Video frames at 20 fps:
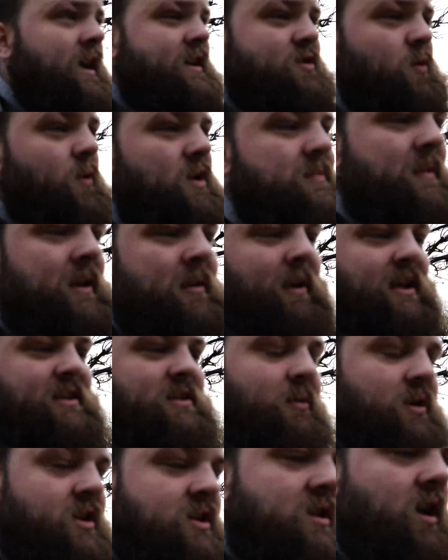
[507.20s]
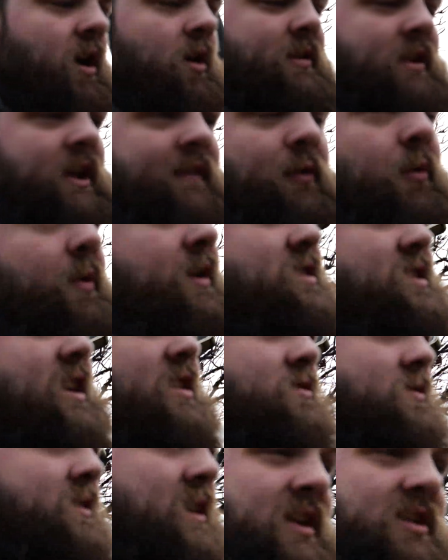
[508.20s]
It's always been a place I wanted to go, and they've always
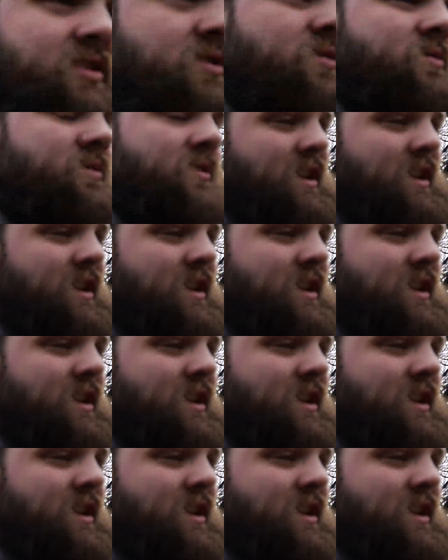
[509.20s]
said you need to.